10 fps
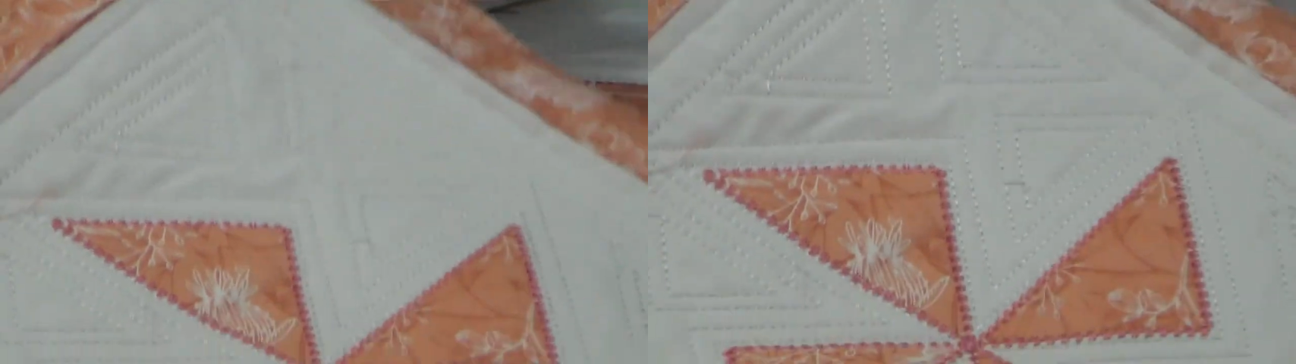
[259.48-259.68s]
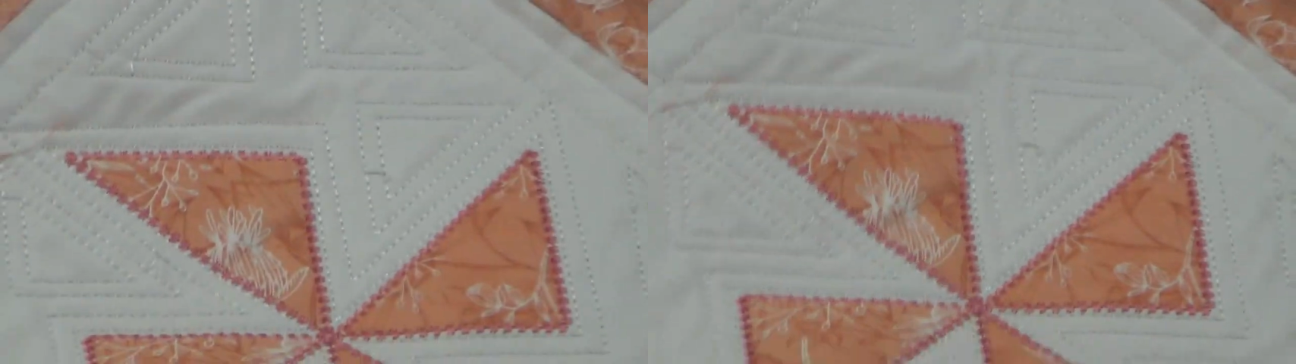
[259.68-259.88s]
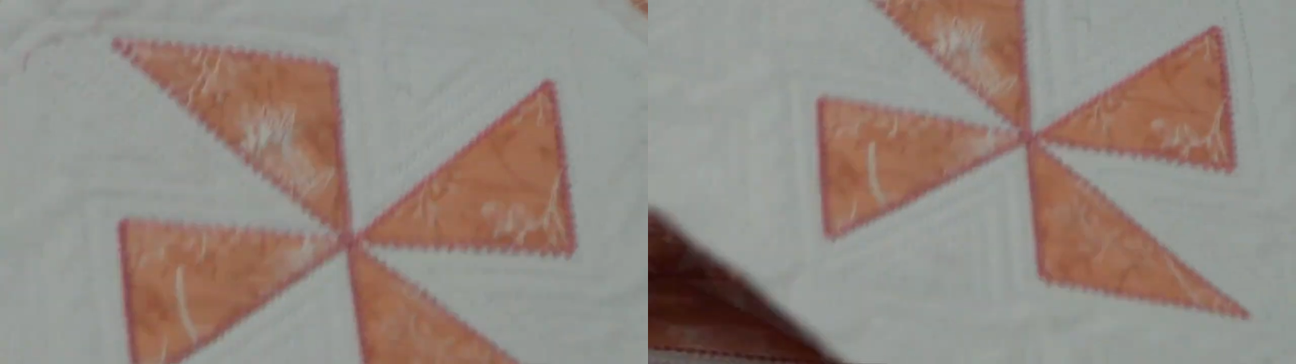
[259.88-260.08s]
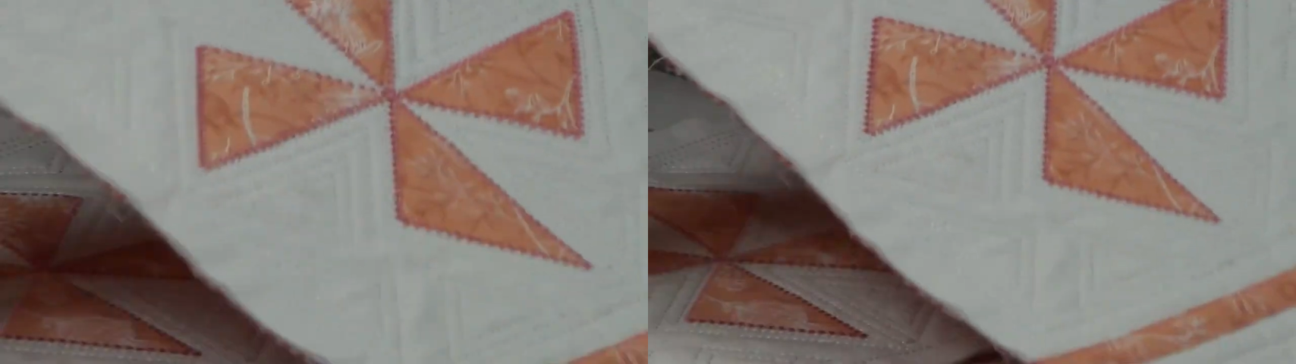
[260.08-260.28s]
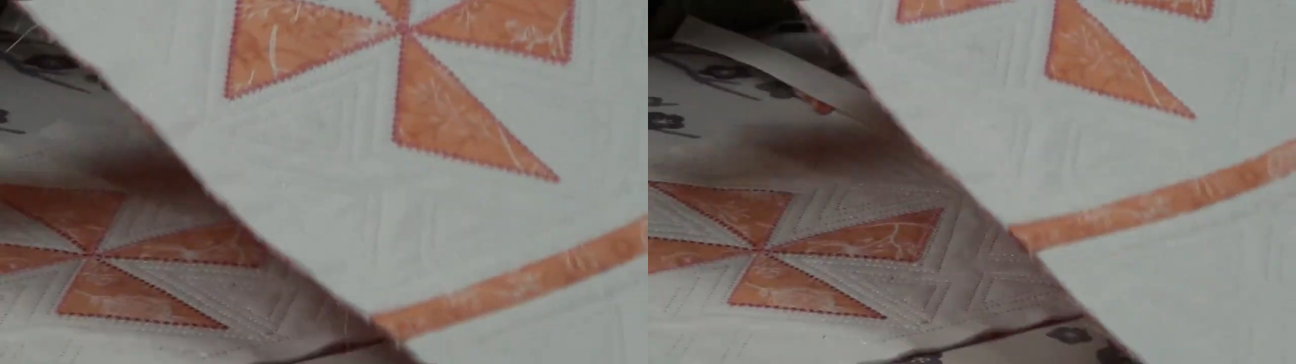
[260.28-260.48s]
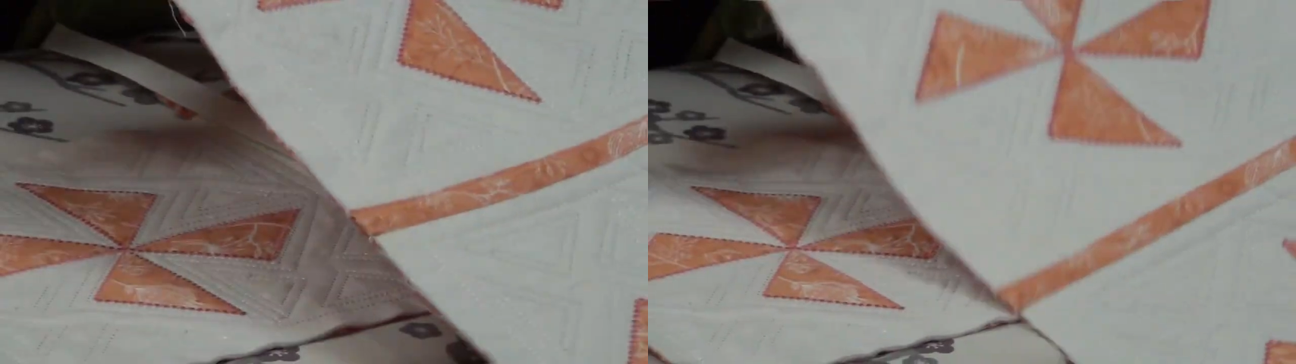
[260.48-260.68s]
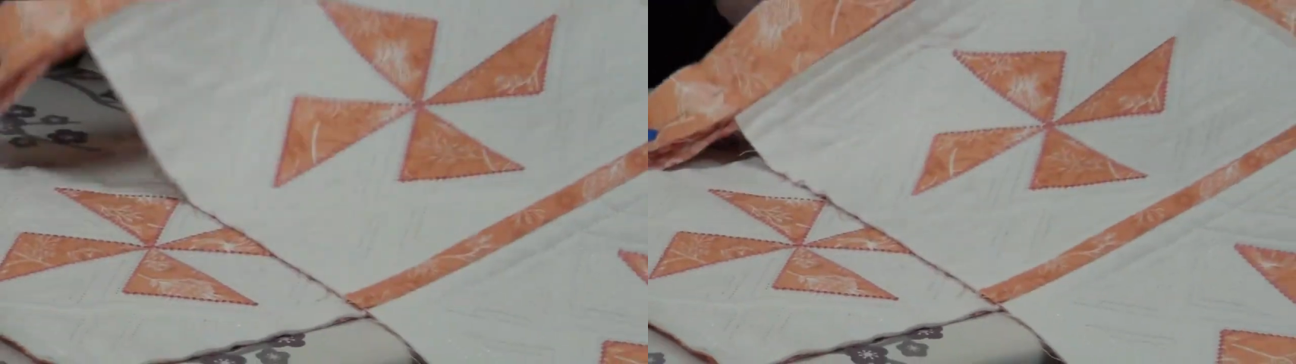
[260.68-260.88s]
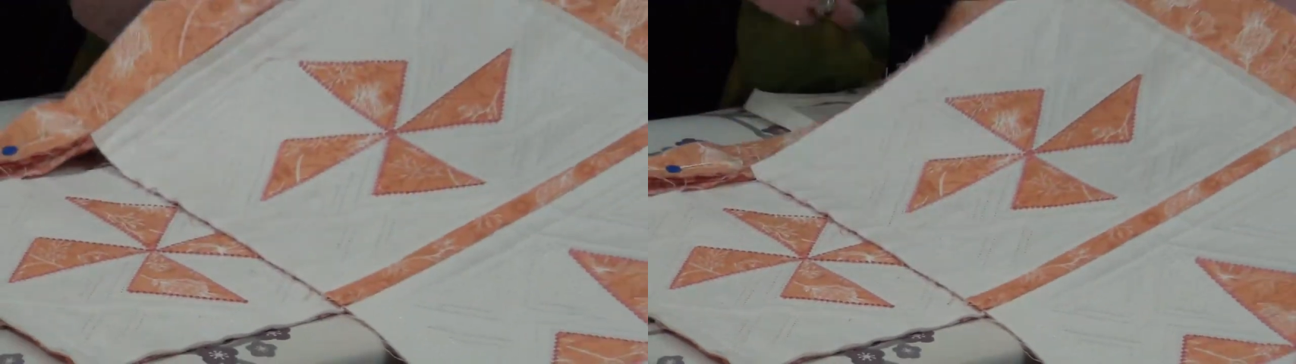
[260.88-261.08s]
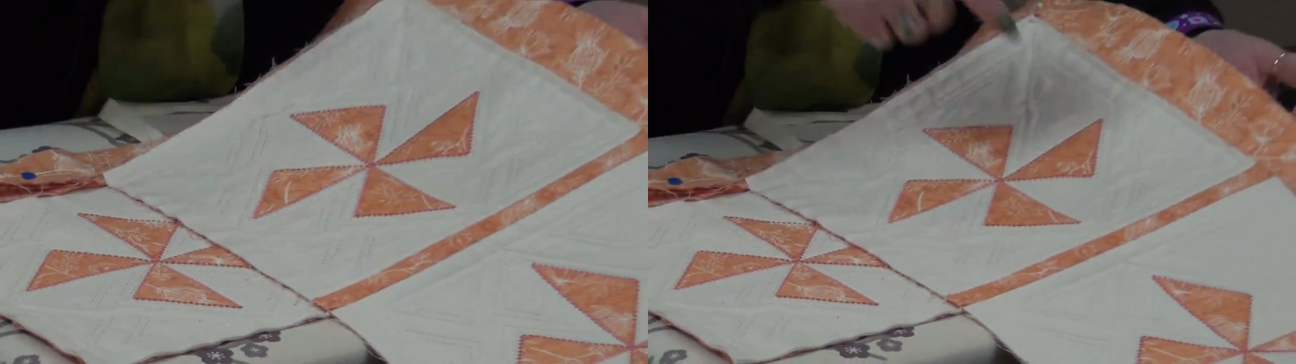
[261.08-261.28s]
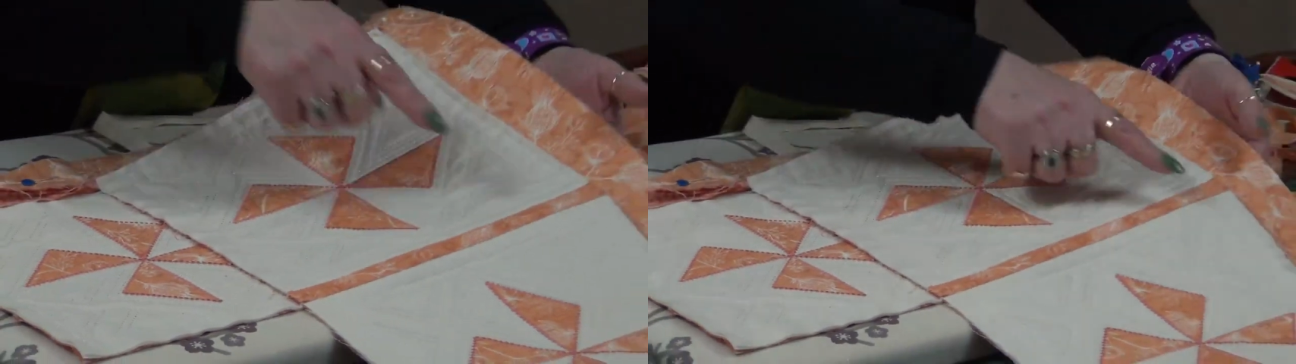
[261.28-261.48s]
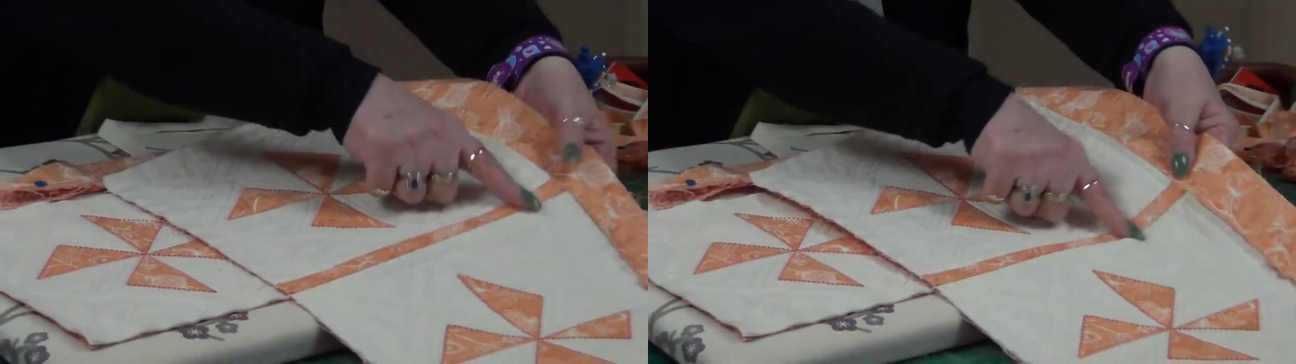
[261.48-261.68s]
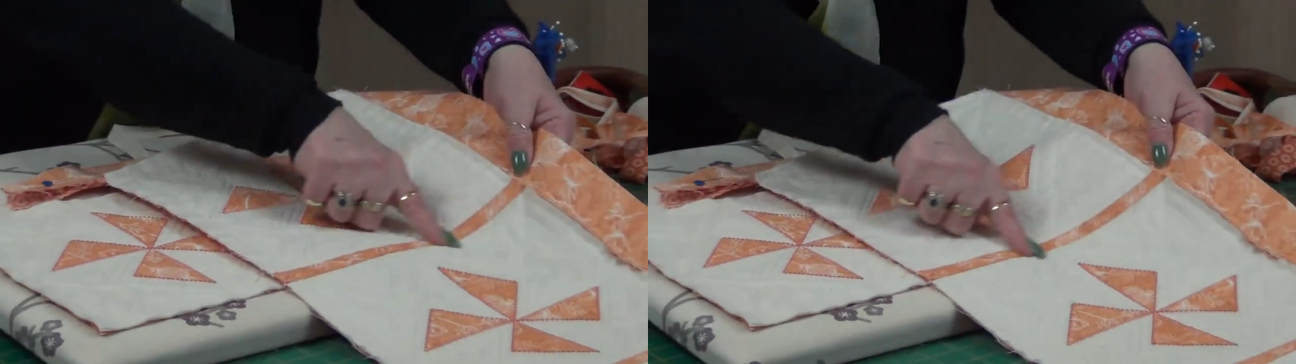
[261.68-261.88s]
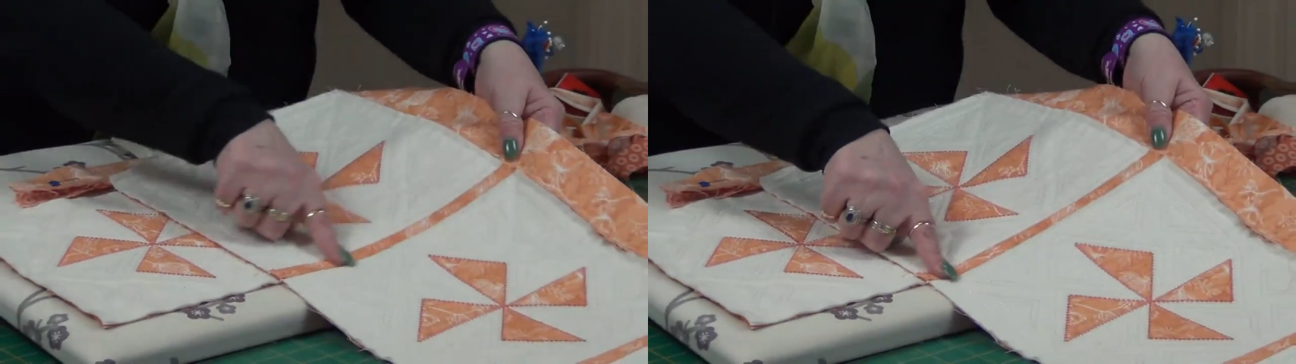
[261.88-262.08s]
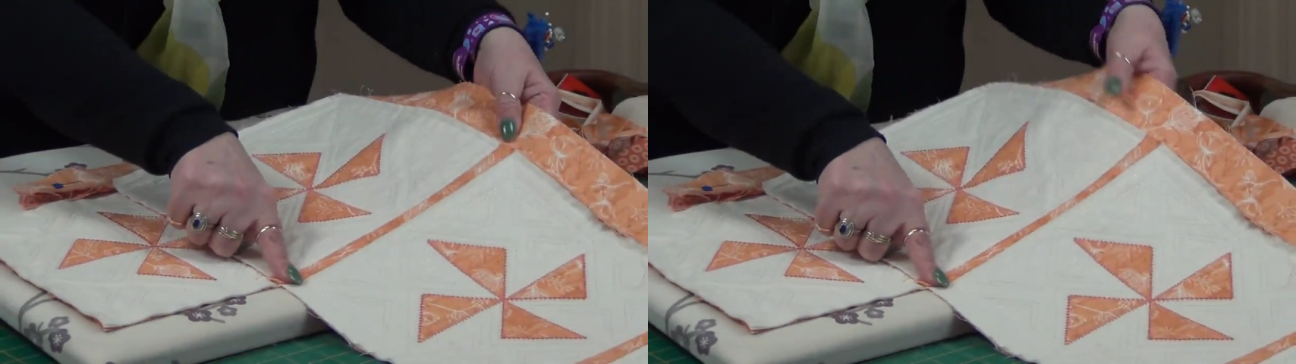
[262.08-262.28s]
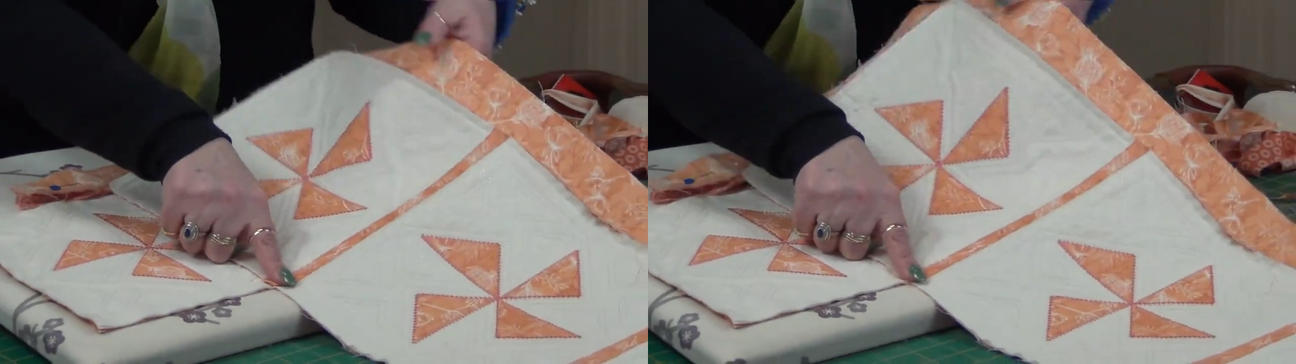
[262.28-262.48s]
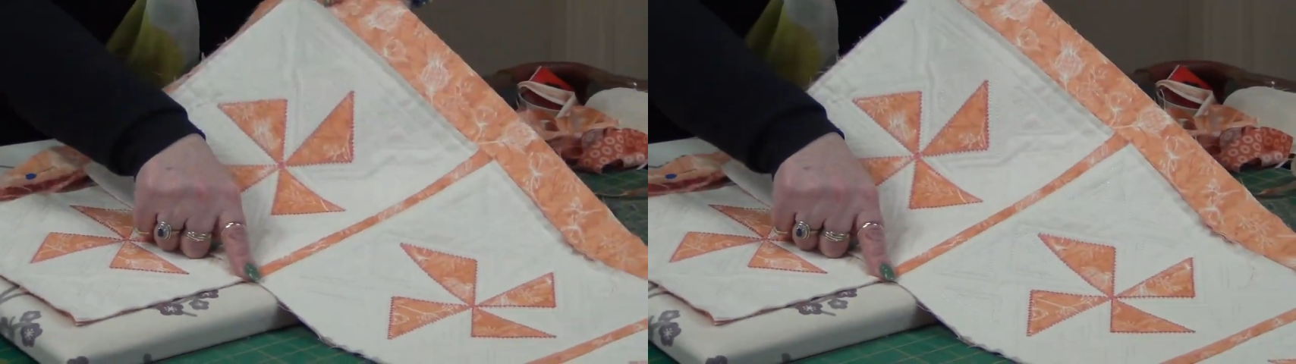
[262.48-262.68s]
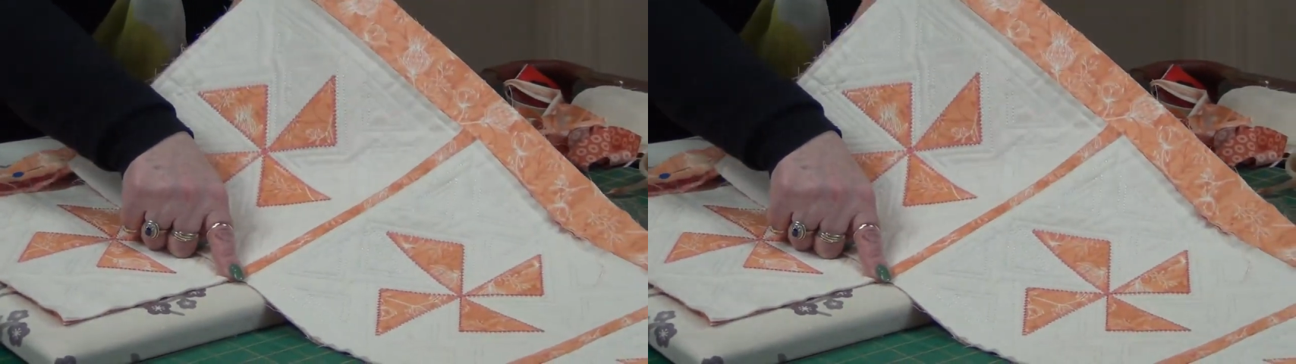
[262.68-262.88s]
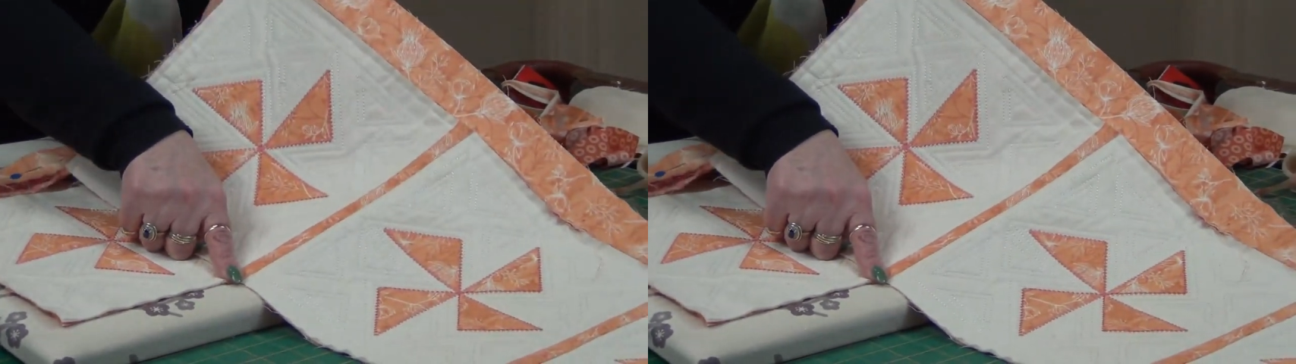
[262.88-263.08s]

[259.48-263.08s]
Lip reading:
[unreadable: no face in view]